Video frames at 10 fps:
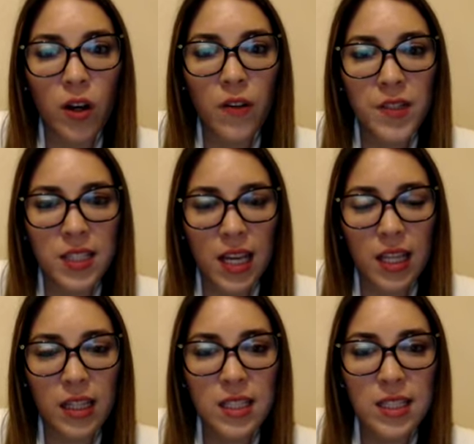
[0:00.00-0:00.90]
of
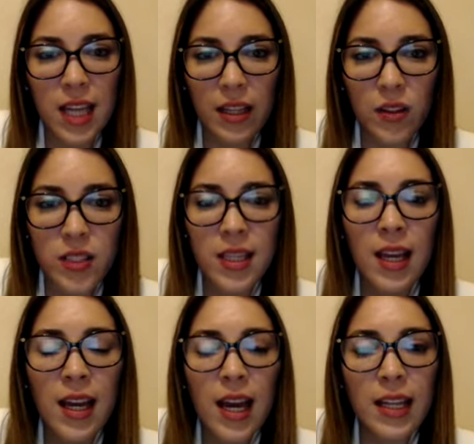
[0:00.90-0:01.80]
state standards
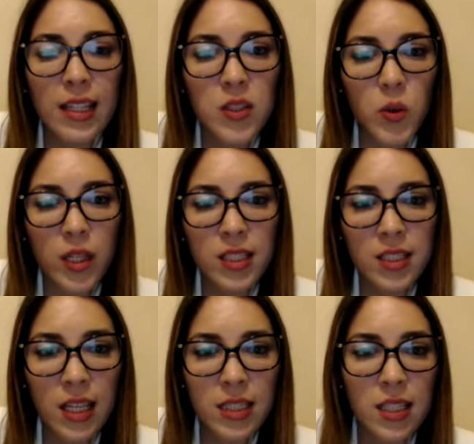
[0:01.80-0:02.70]
and the students'
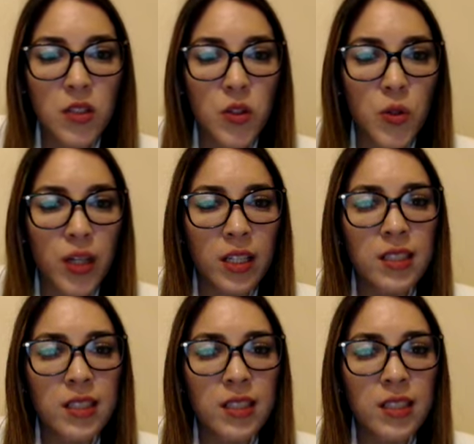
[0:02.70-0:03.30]
needs, ensuring